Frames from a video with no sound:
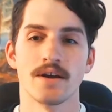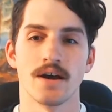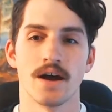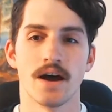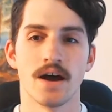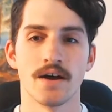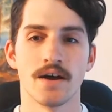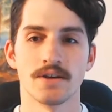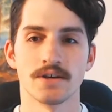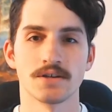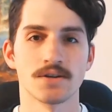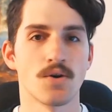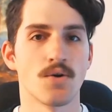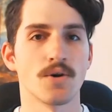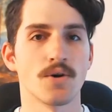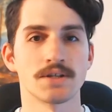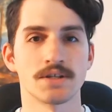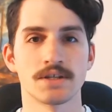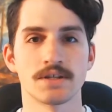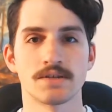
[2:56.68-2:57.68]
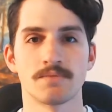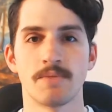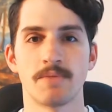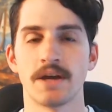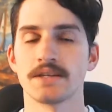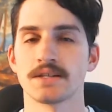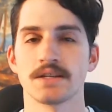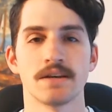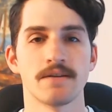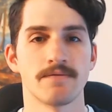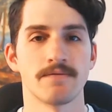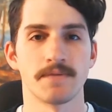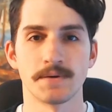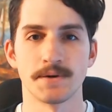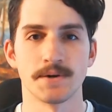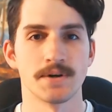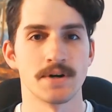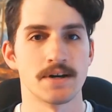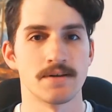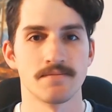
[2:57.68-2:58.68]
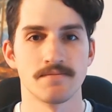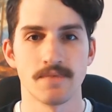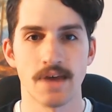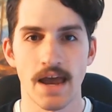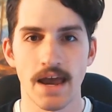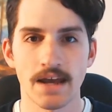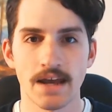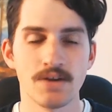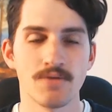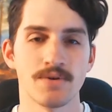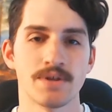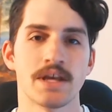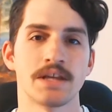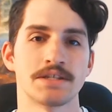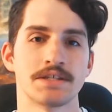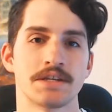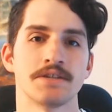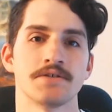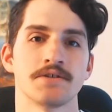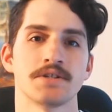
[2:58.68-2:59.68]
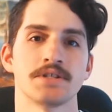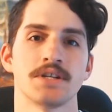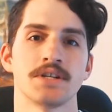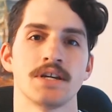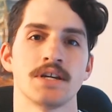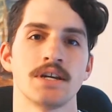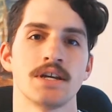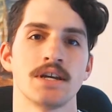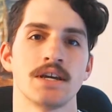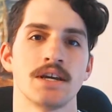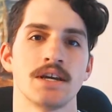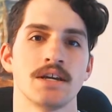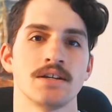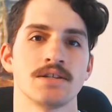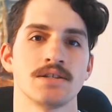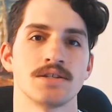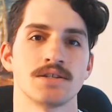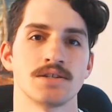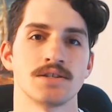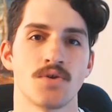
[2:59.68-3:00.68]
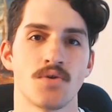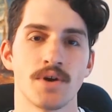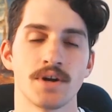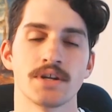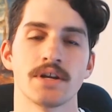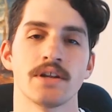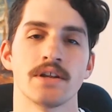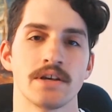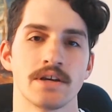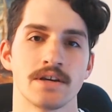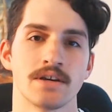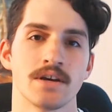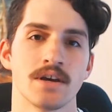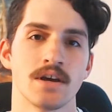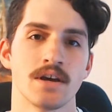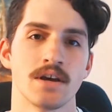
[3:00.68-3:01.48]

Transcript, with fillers: Uh, this course is basically for anyone that's interested in storytelling,